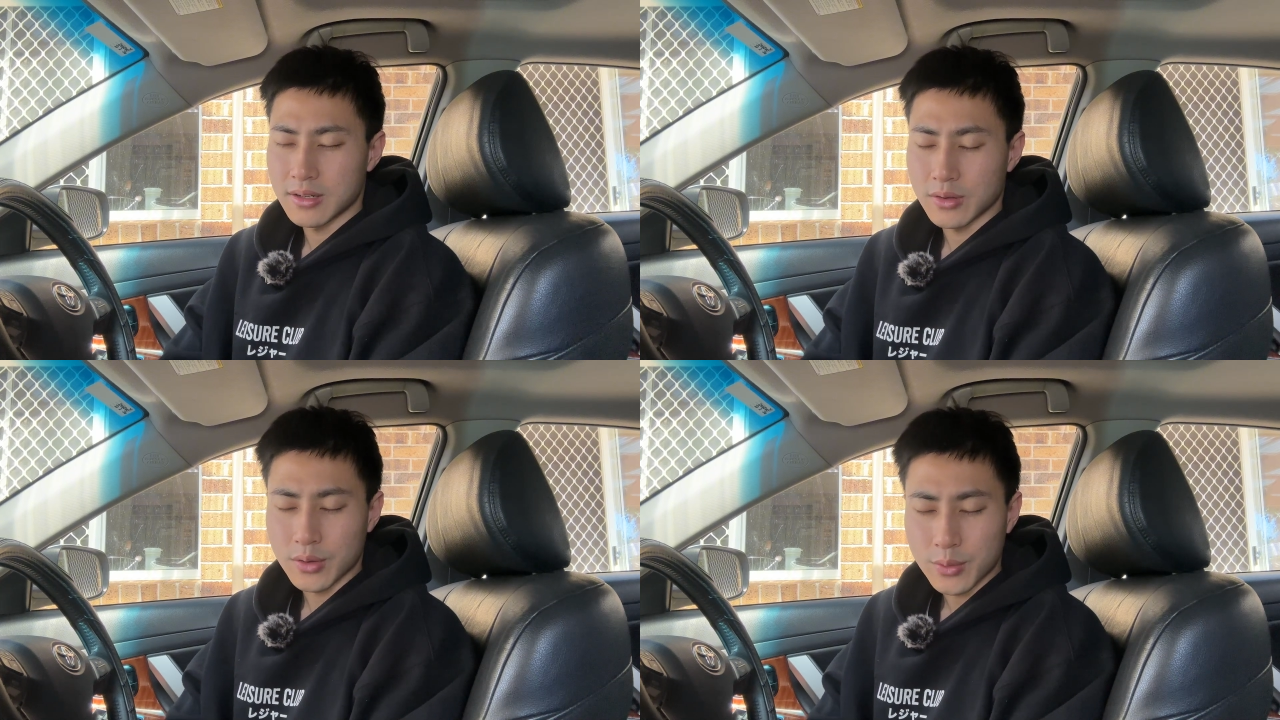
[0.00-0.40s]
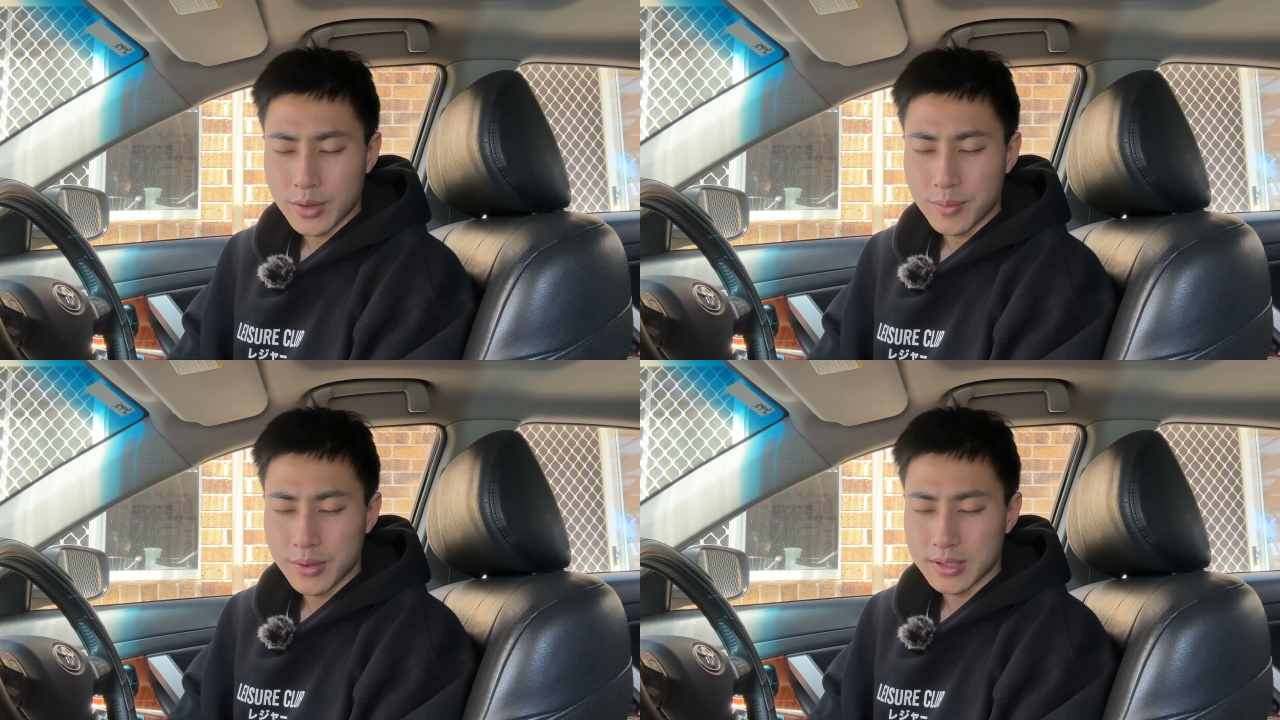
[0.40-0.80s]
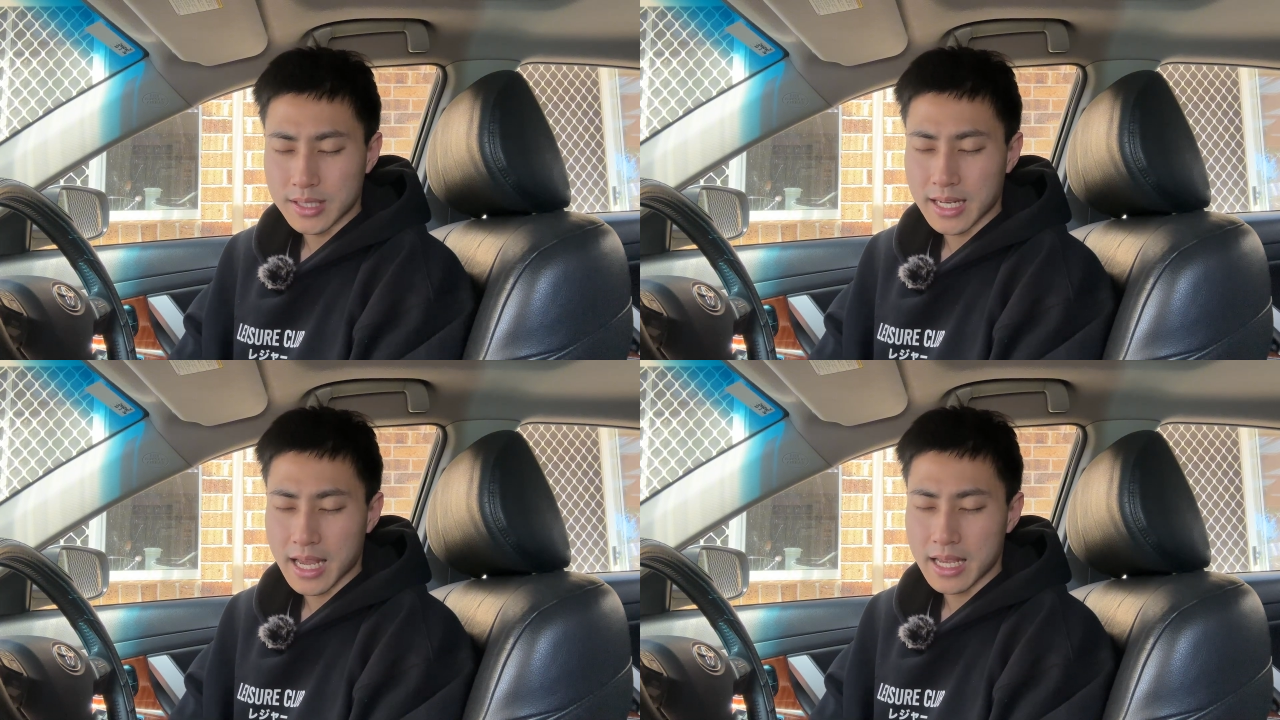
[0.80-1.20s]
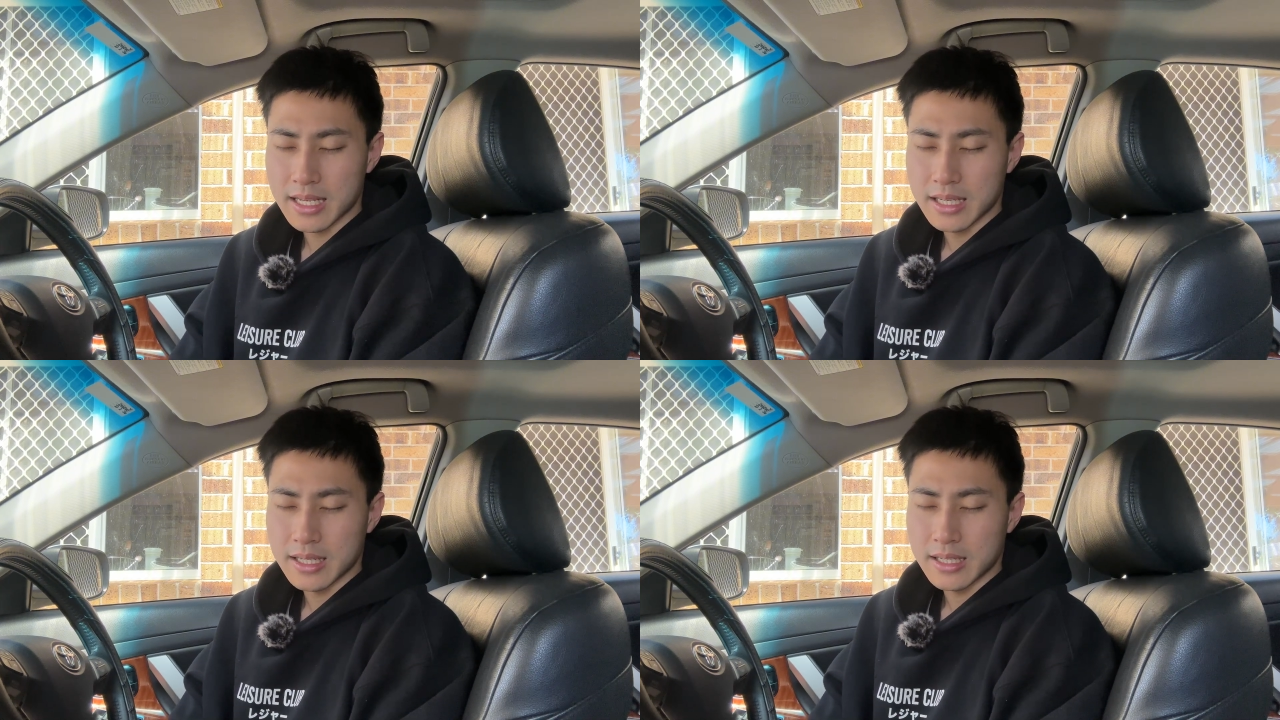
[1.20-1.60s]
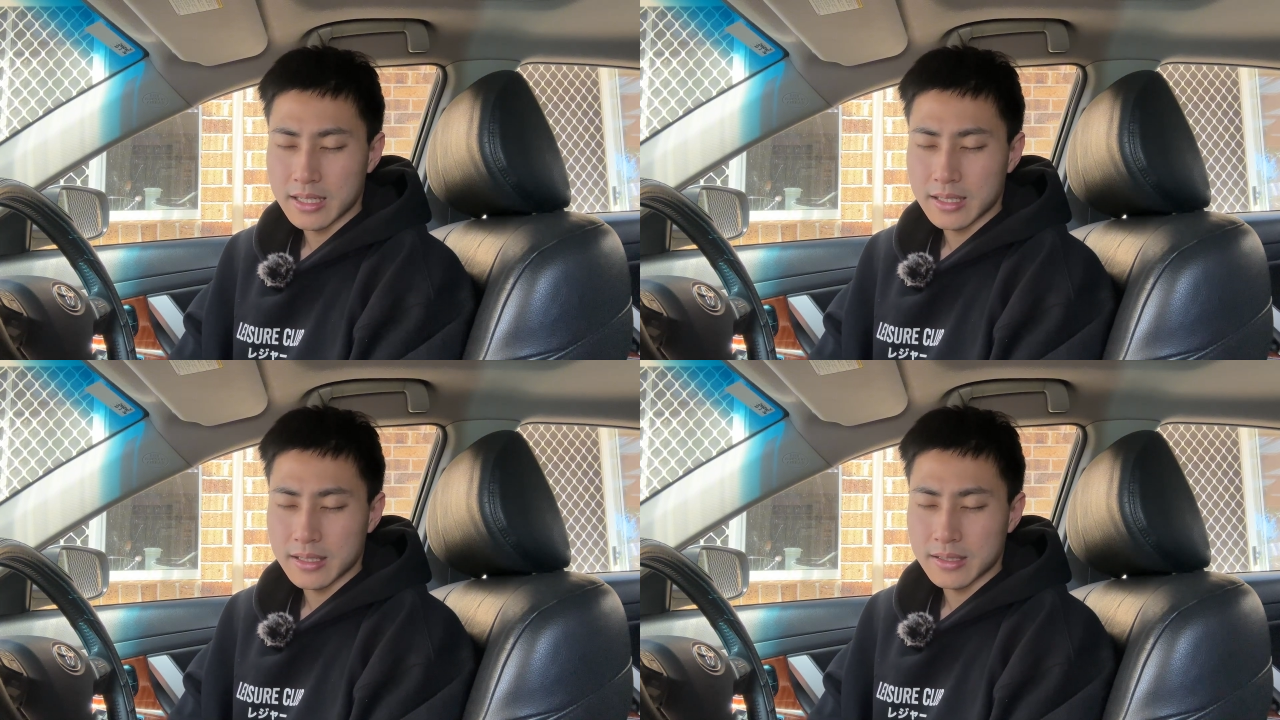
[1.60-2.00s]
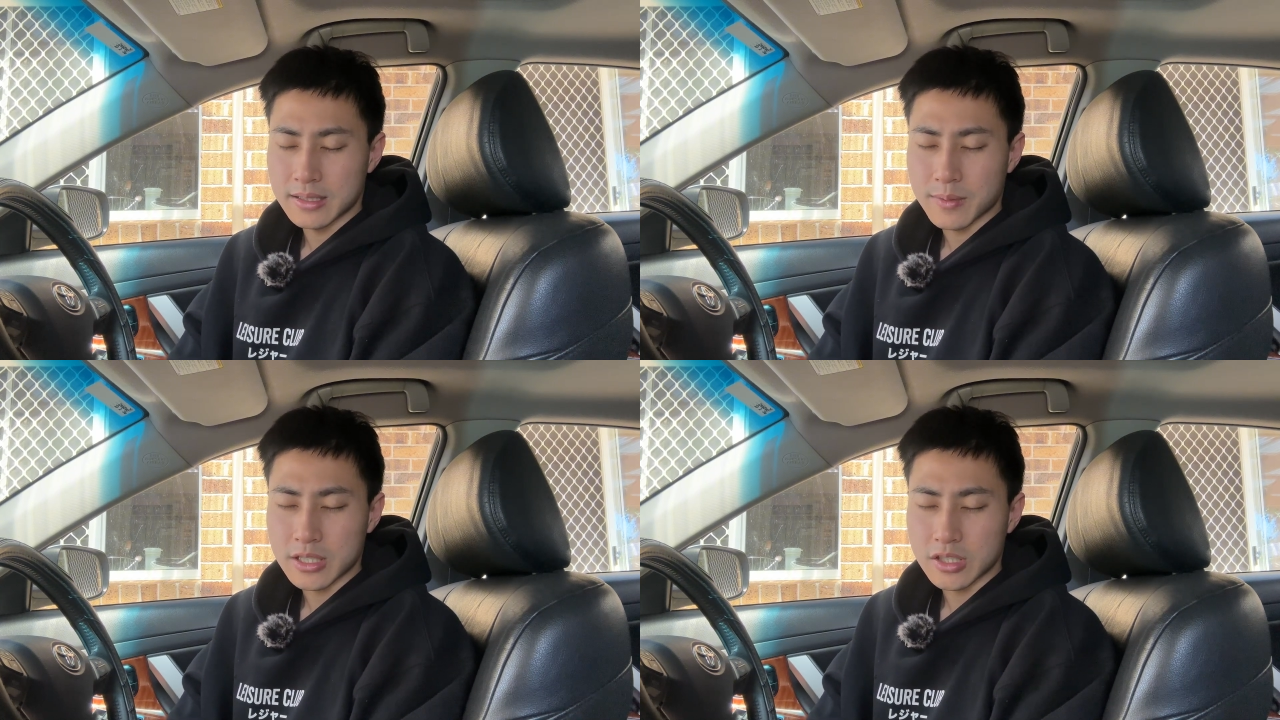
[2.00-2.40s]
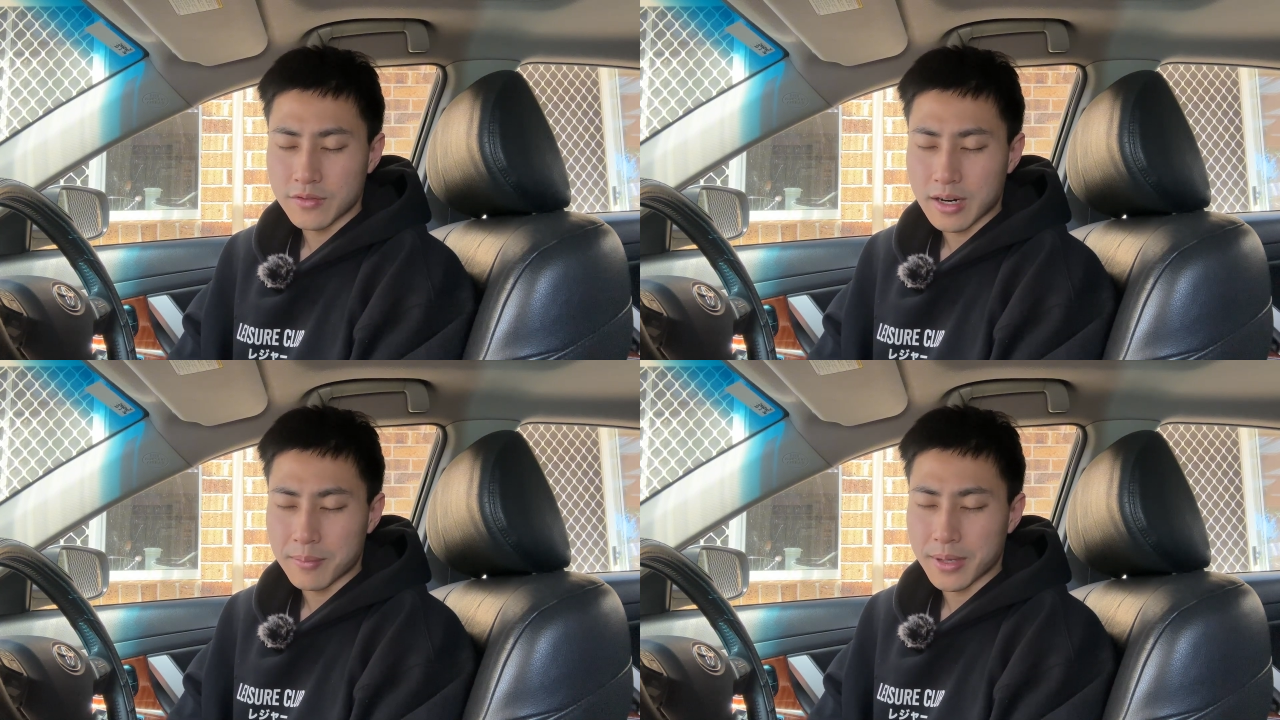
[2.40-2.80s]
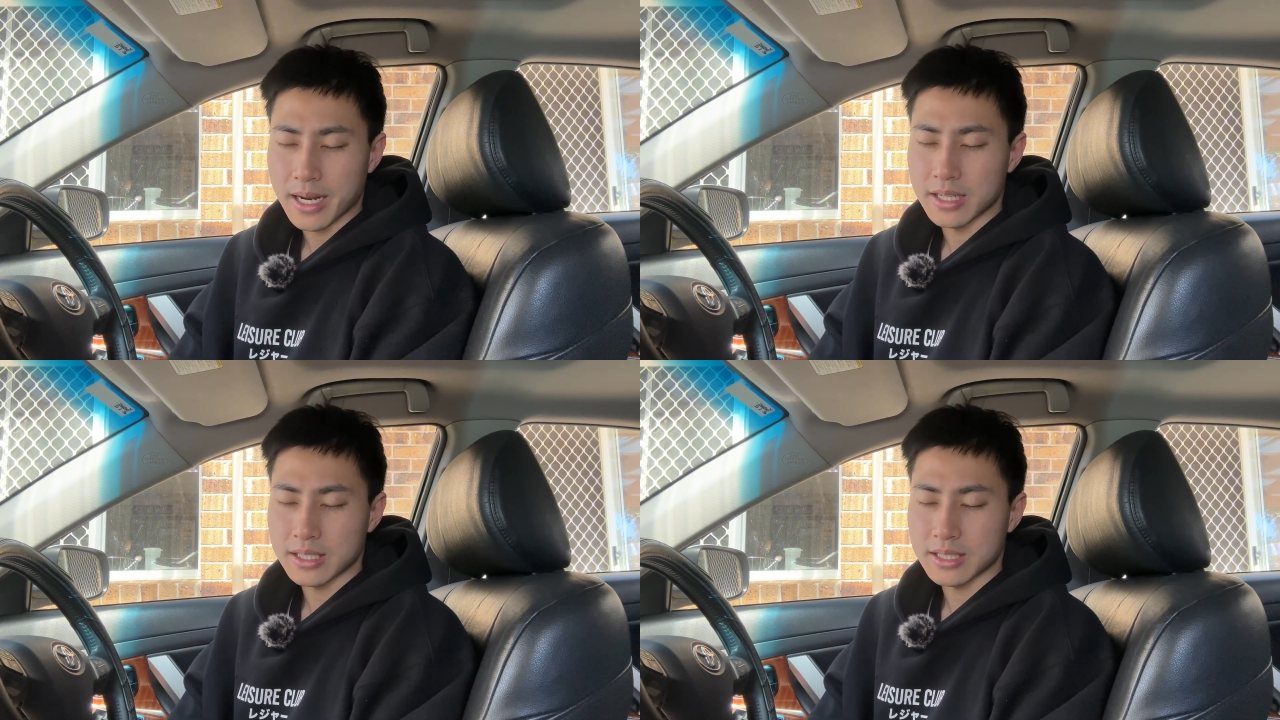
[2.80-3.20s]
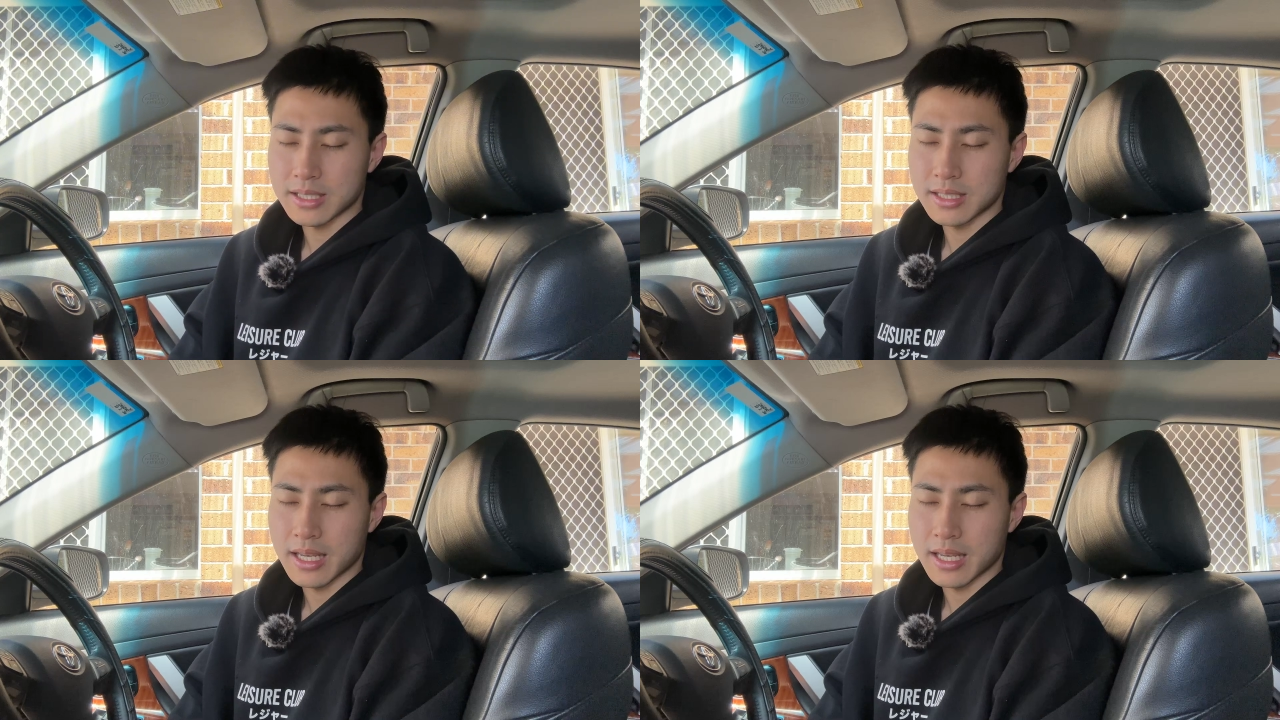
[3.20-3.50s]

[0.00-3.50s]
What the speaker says: Lord, I want to put today, especially for our parents